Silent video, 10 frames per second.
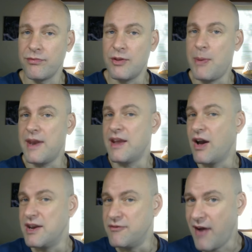depending
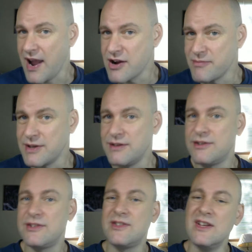on
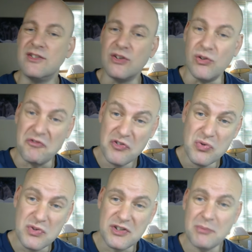environment, seasonal
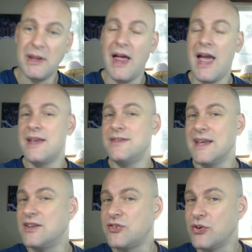food supplies,
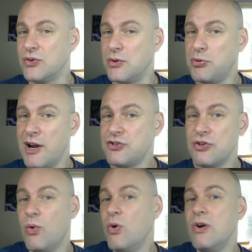external pressure,
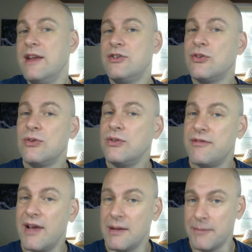or internal
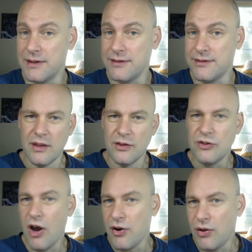developments.
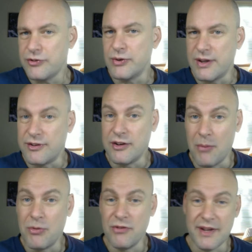Scott also gives a
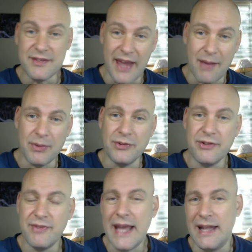number of examples
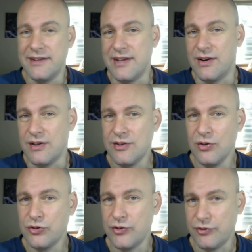of egalitarian
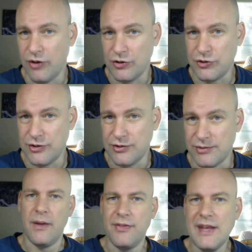social
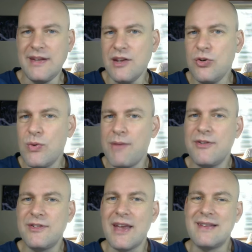structures. They tend to
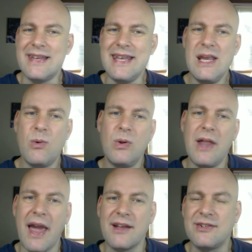emphasize equal
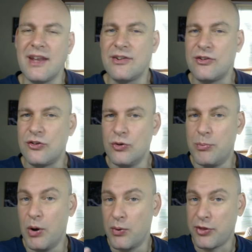access to
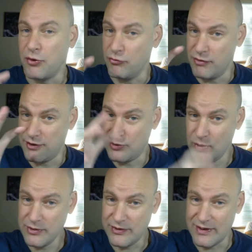both
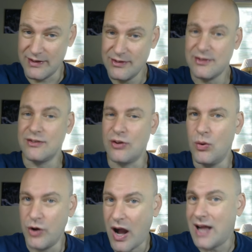resources, so
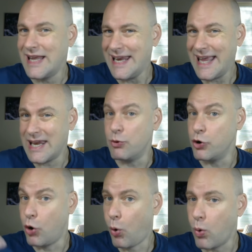not letting anyone
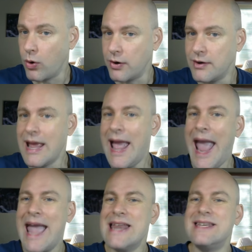hoard,
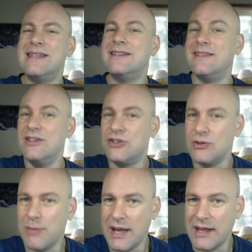and
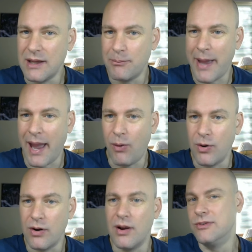decision-making
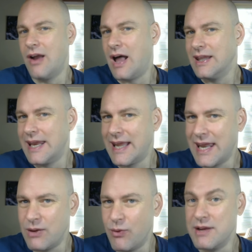power, not letting
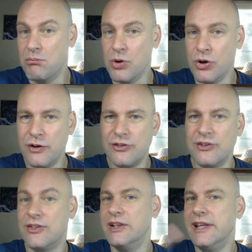anyone emerge
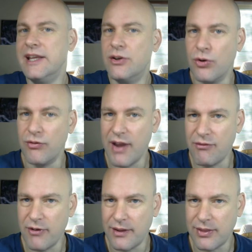as the leader of
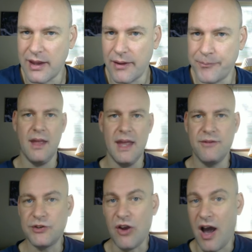everything.
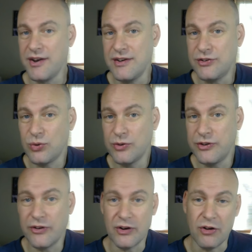If Scott and his
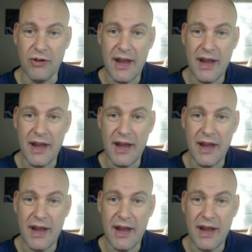sources are correct,